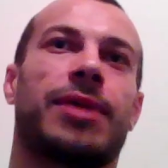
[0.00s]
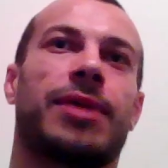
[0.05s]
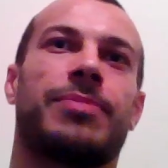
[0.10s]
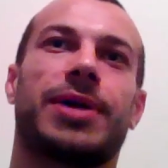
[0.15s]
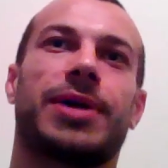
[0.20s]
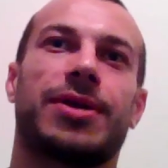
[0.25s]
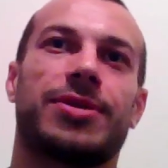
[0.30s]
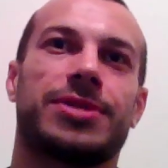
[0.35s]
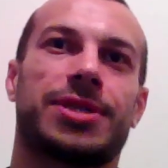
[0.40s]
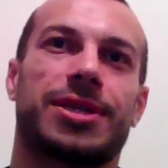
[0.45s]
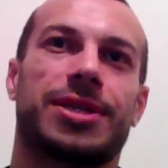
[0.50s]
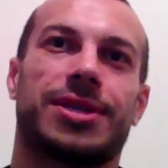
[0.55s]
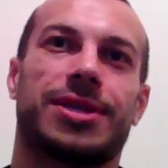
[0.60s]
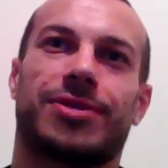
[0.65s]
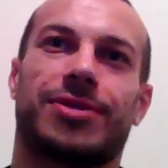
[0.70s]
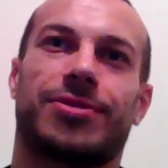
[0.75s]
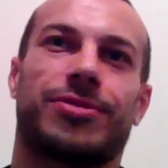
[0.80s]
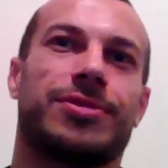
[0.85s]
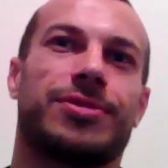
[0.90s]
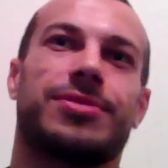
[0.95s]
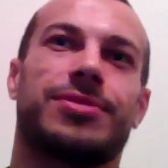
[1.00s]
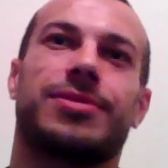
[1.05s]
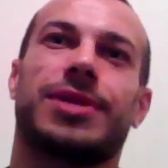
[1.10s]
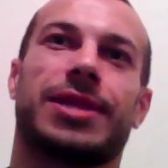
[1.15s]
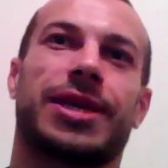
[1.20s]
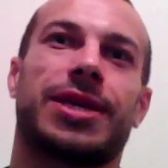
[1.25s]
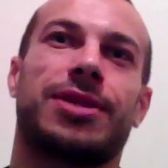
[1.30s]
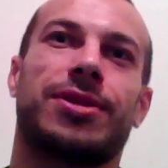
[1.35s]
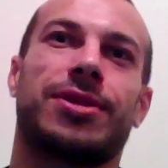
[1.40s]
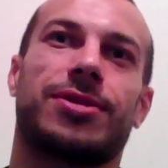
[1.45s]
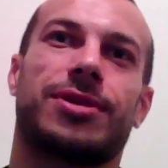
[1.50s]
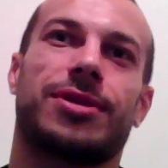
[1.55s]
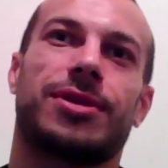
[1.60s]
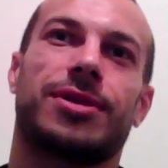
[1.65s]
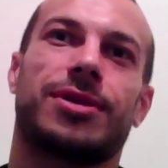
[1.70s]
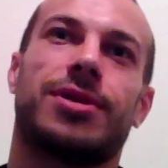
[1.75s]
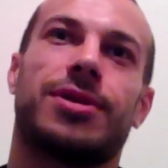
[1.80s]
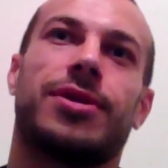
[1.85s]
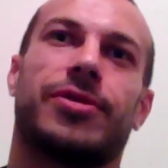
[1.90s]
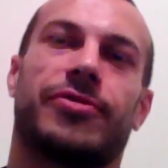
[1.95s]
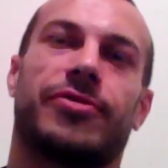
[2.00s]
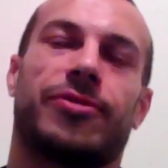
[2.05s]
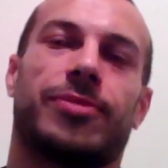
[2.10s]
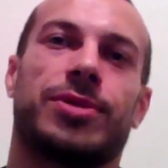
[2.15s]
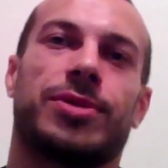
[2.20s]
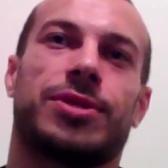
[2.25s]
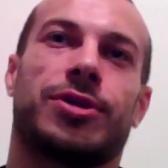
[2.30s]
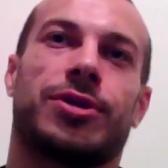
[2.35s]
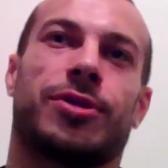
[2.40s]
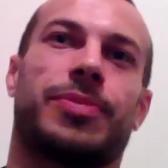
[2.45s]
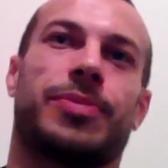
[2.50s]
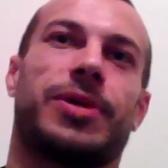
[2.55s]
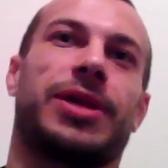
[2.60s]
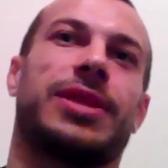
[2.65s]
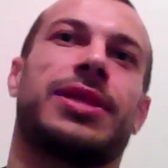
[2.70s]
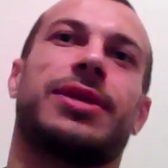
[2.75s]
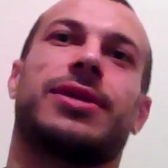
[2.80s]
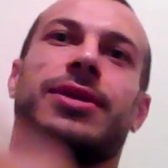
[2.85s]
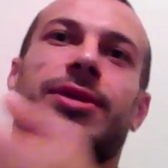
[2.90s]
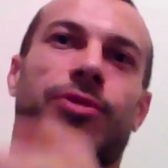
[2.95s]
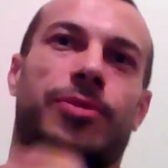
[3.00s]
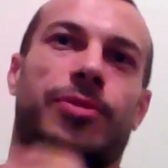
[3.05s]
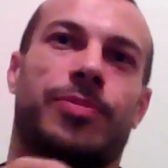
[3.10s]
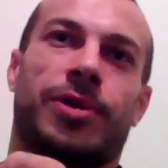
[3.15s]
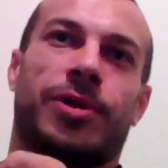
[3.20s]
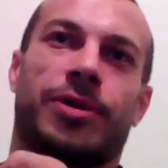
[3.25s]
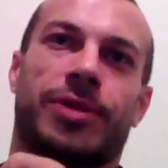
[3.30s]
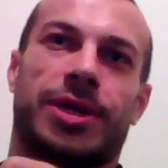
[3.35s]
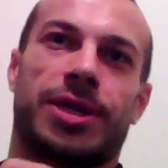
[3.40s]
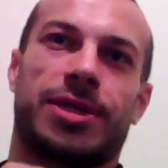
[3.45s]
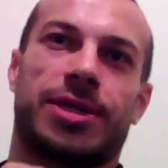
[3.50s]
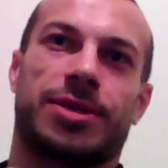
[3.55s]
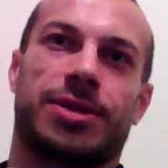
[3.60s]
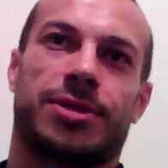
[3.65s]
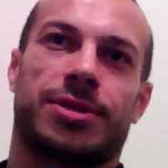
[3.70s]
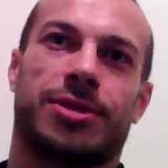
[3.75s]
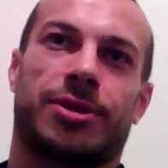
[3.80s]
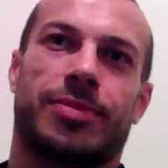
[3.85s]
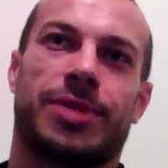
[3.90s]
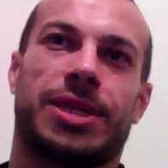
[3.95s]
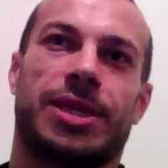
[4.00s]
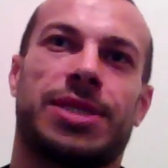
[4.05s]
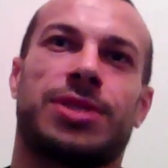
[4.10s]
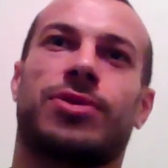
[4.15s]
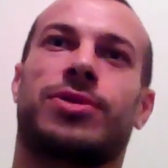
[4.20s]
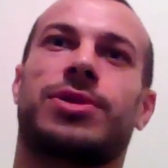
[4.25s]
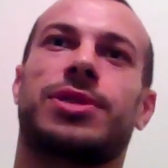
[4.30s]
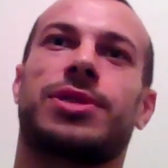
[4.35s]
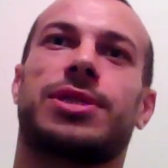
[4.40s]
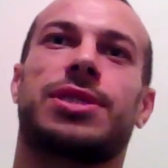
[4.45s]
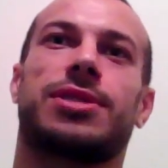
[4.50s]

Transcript: arm bar or something or a leg lock from on top and your opponent gets on top, that's not